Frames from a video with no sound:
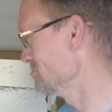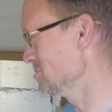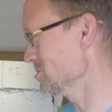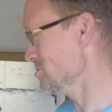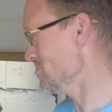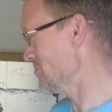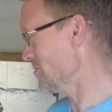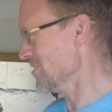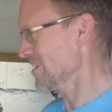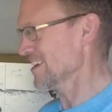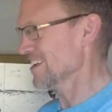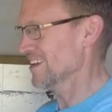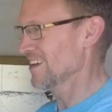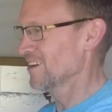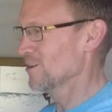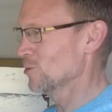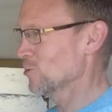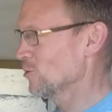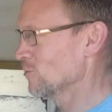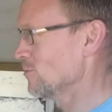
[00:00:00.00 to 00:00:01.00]
Absolutely brilliant
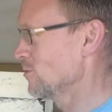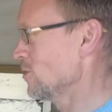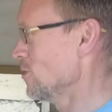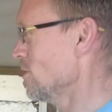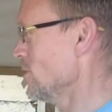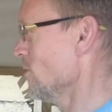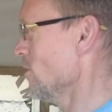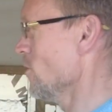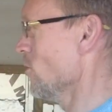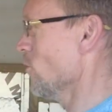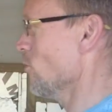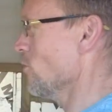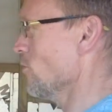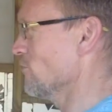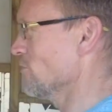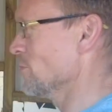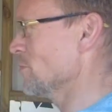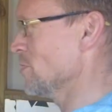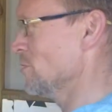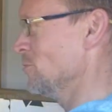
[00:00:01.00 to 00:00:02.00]

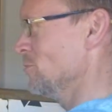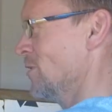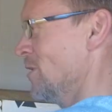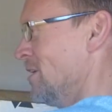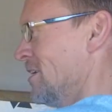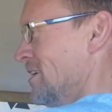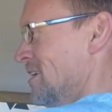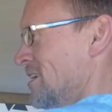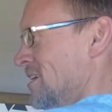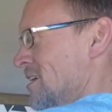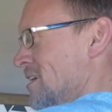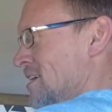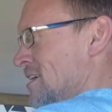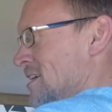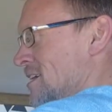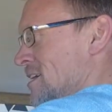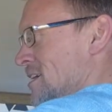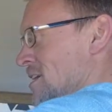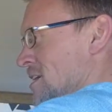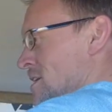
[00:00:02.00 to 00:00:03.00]
over the moon.
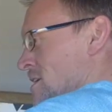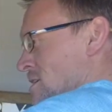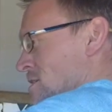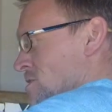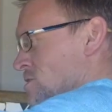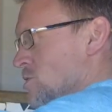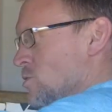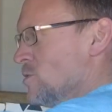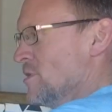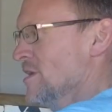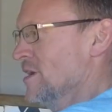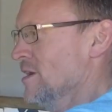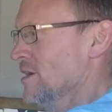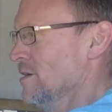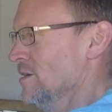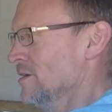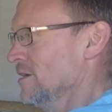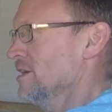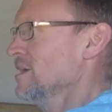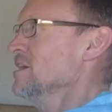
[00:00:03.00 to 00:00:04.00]
So I want to
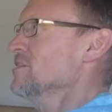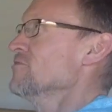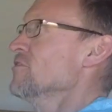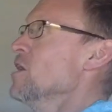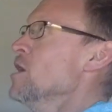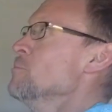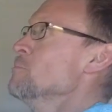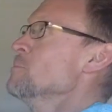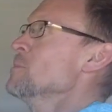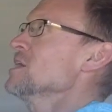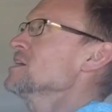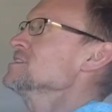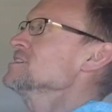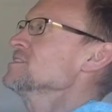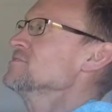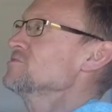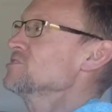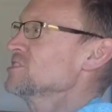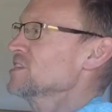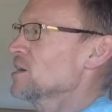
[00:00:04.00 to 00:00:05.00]
give a
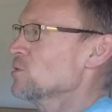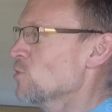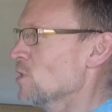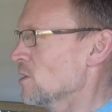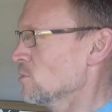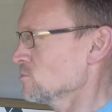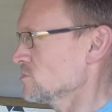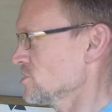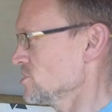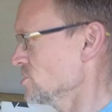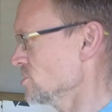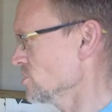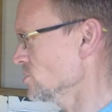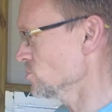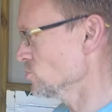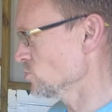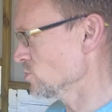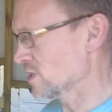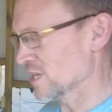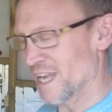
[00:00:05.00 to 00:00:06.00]
massive shout out
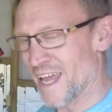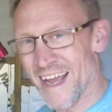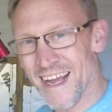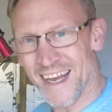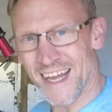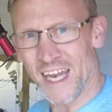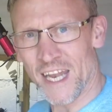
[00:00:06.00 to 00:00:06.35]
to Glenn